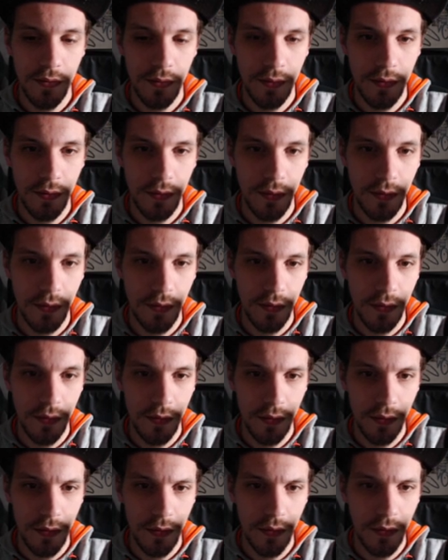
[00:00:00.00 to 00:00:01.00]

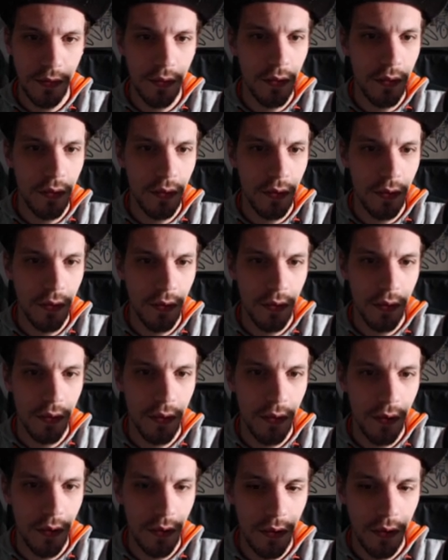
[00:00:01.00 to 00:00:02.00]

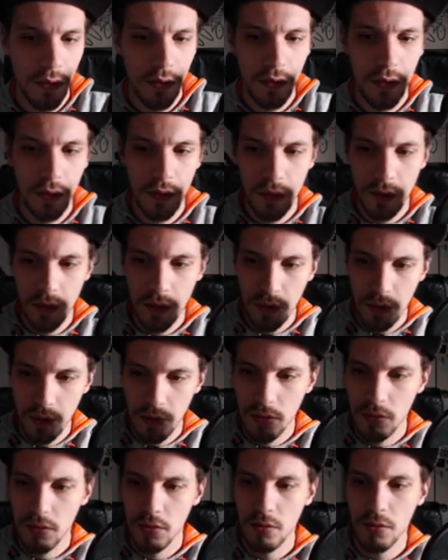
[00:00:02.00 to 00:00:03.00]

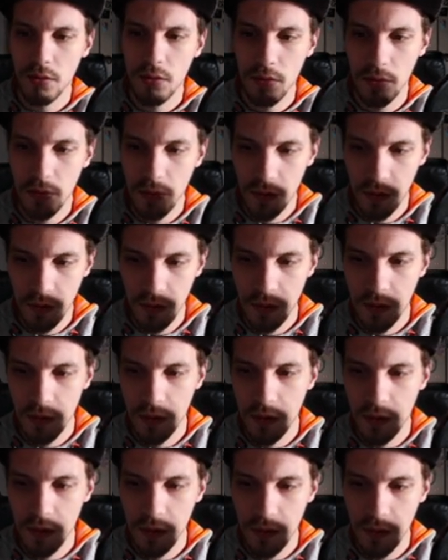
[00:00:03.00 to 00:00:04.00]

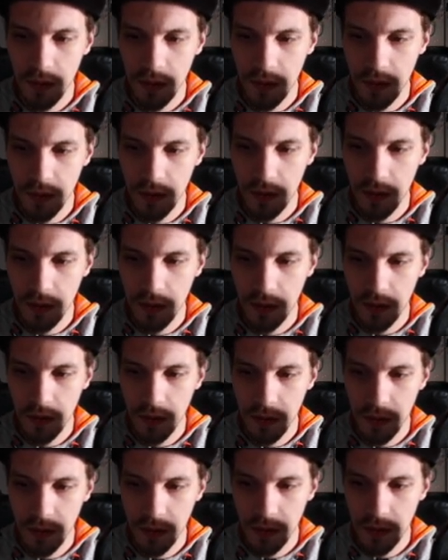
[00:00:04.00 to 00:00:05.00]

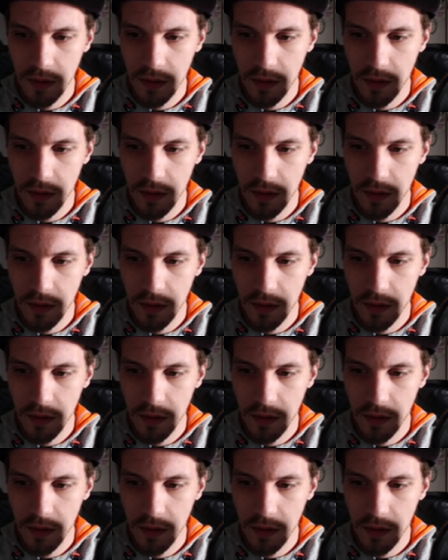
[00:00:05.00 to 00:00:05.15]
Nobody speaks.